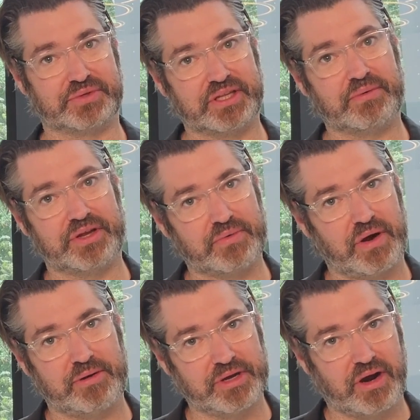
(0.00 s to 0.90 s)
really what you
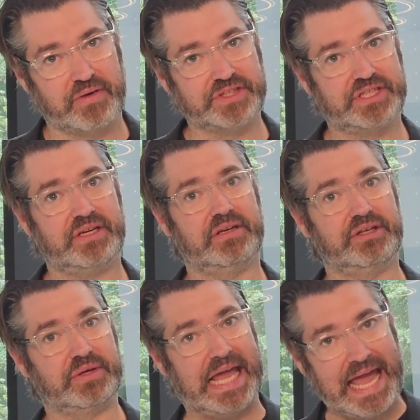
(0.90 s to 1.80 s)
want to be harvesting.
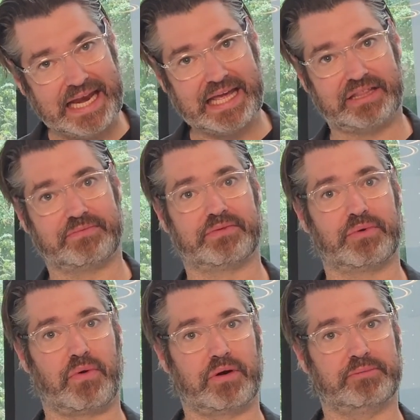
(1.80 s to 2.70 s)
Can get them from
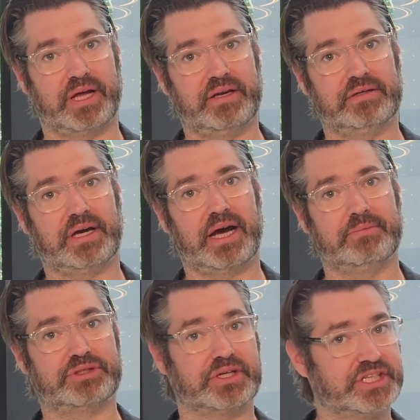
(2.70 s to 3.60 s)
cord blood.
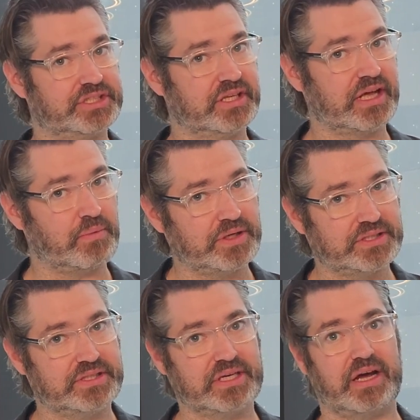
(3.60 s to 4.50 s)
Traditionally, that
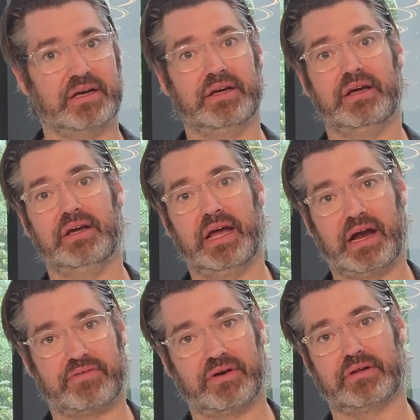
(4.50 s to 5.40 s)
wasn't done.
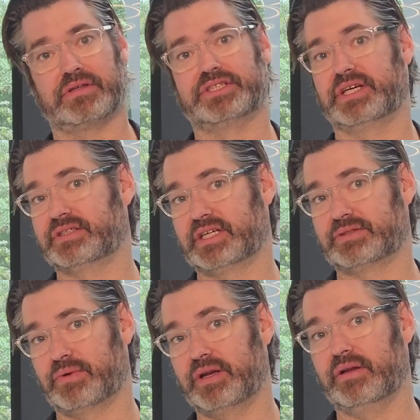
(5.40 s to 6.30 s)
Hair follicle cells, that's
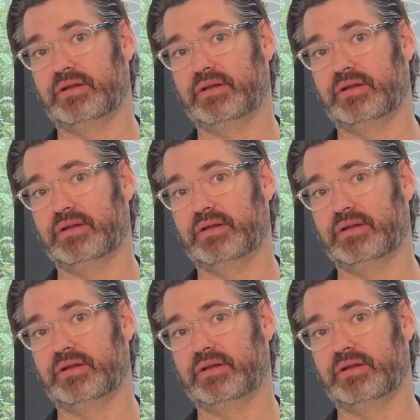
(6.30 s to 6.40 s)
what